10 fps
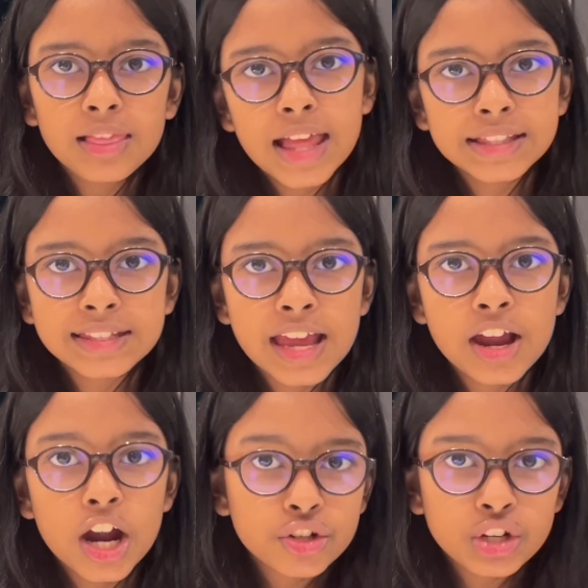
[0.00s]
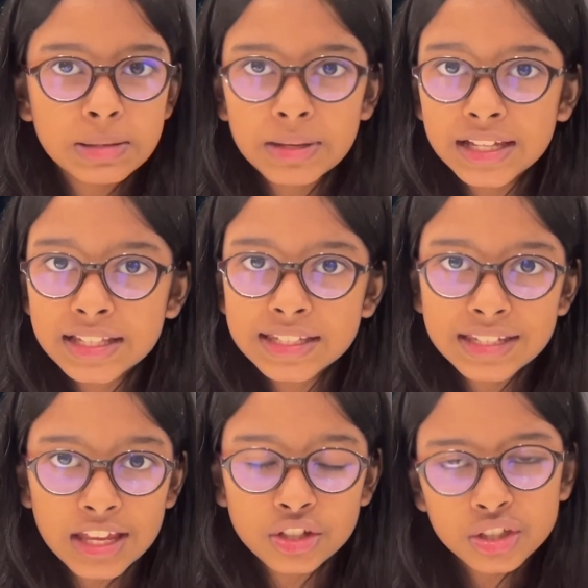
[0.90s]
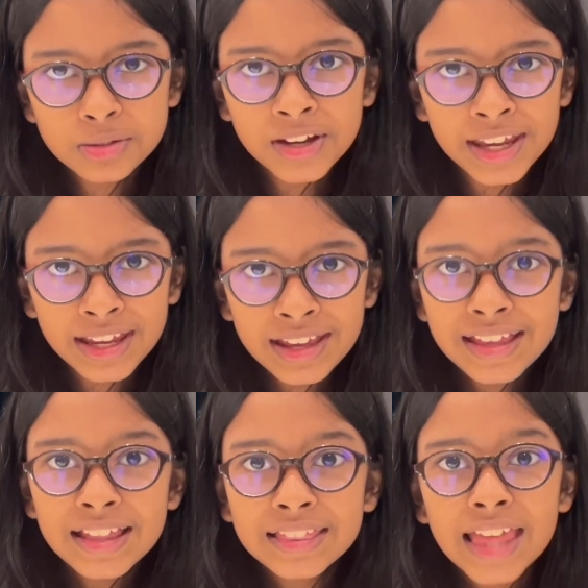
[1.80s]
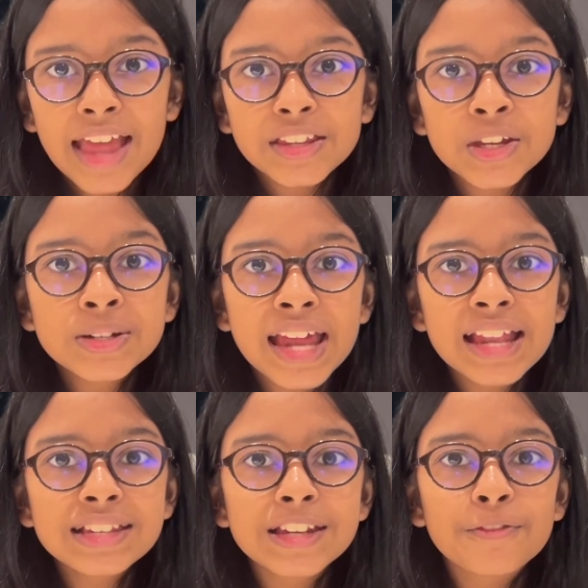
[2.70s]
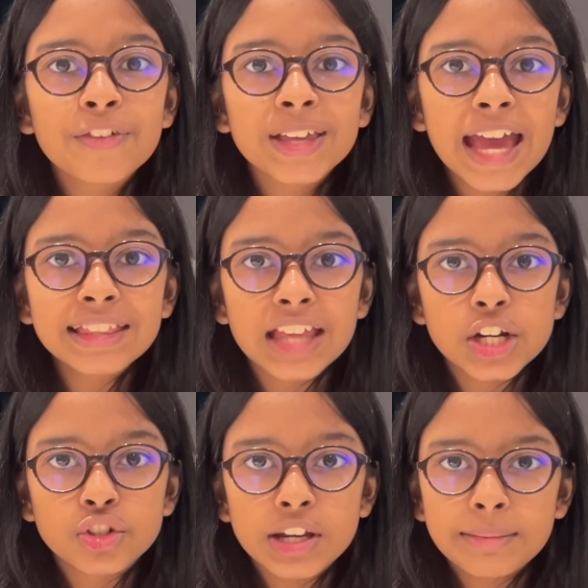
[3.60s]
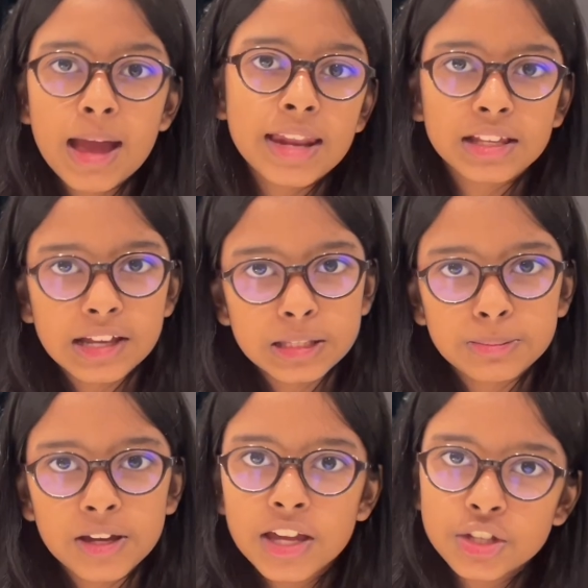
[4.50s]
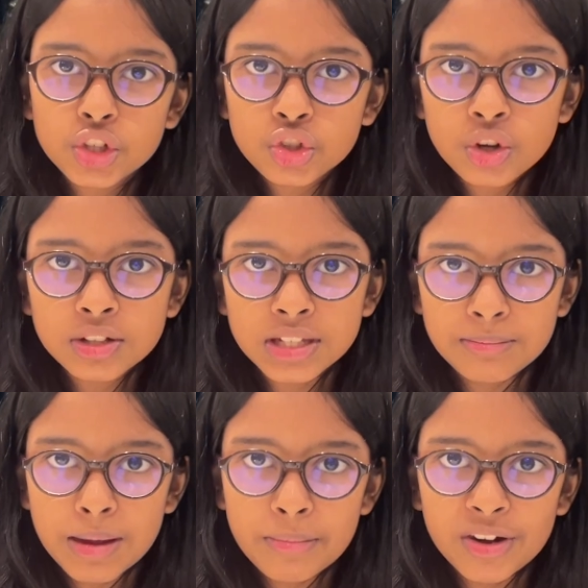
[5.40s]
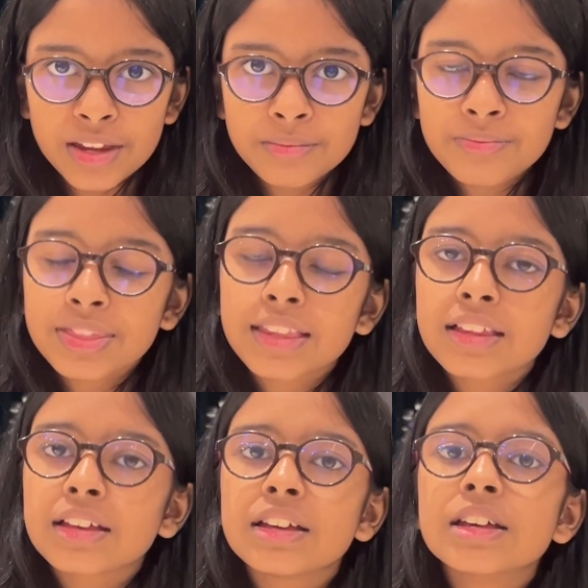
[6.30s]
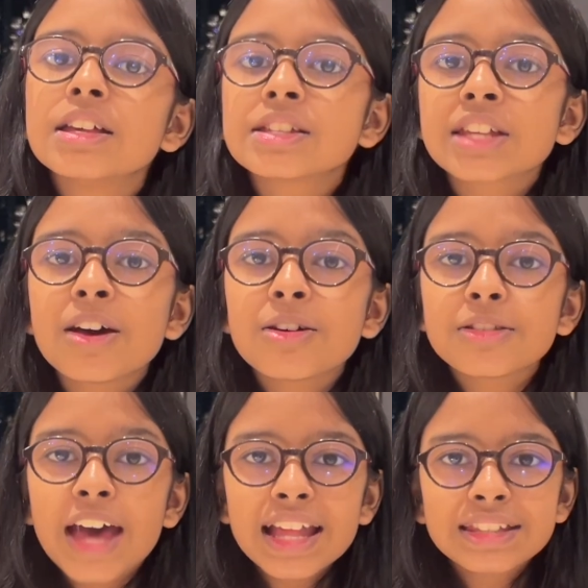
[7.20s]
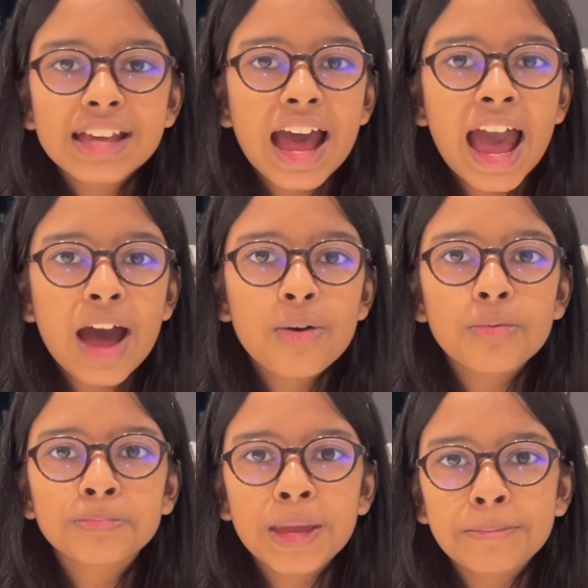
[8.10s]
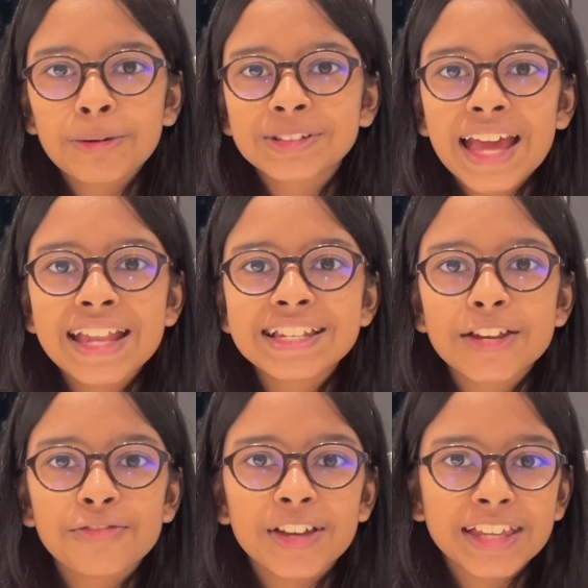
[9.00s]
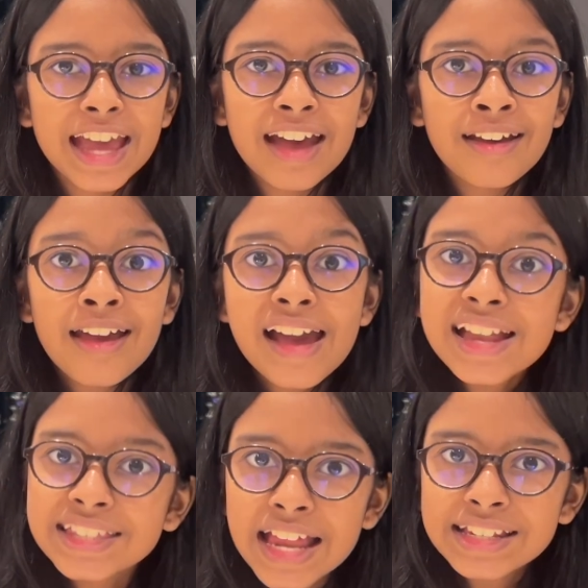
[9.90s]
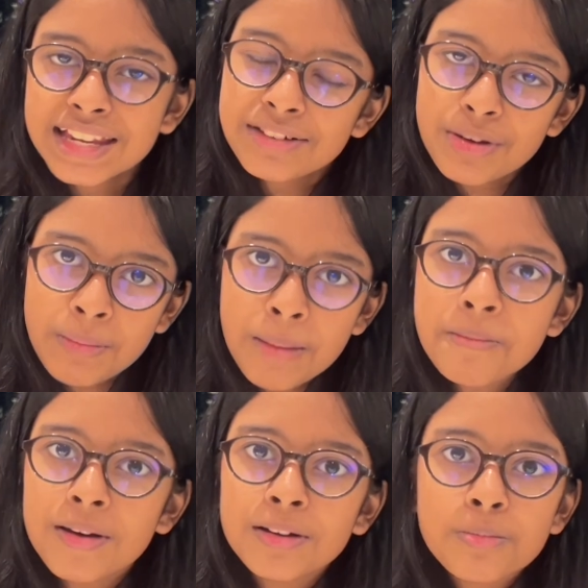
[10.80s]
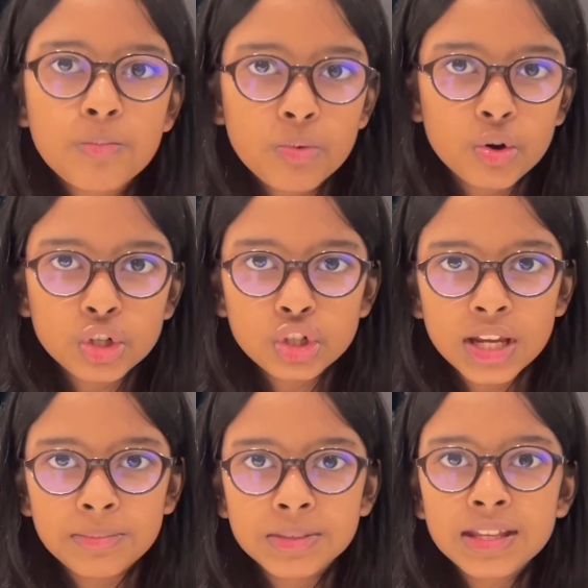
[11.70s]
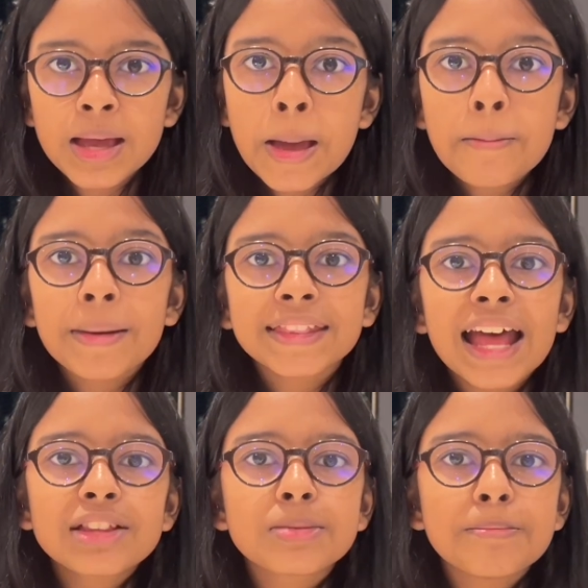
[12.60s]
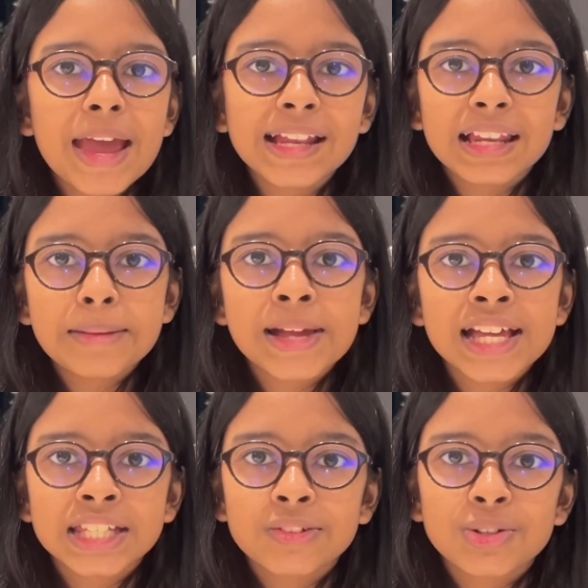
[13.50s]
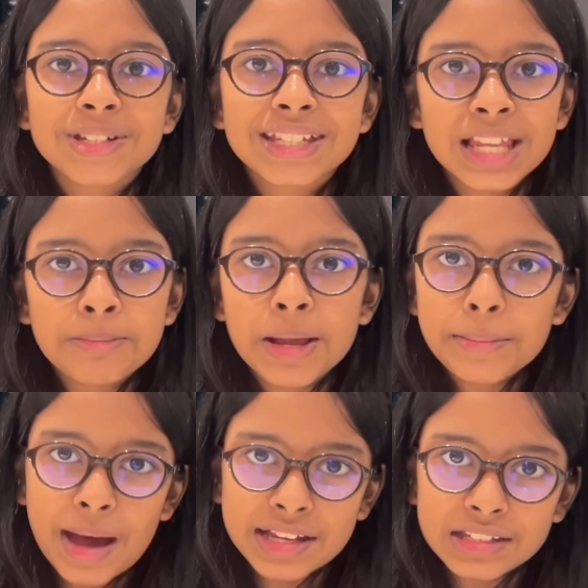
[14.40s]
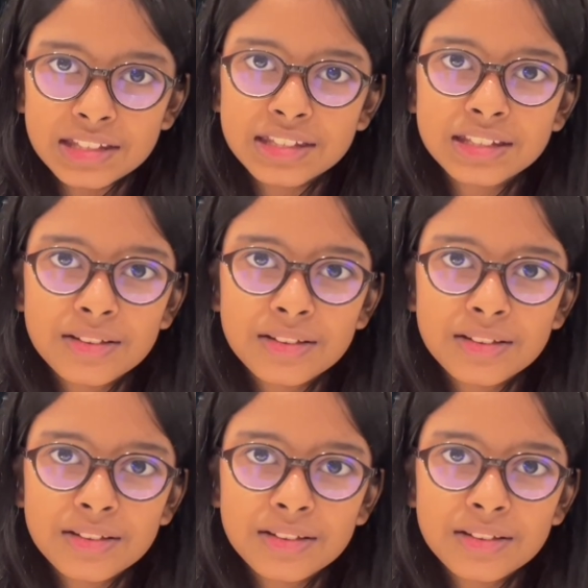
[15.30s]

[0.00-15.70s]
let's say, are dreaming in stage three, then you tend to forget that dream and it gets put into short-term memory. So that's how people tend to forget and tend to remember more dreams. But that's mainly because of your sleeping patterns.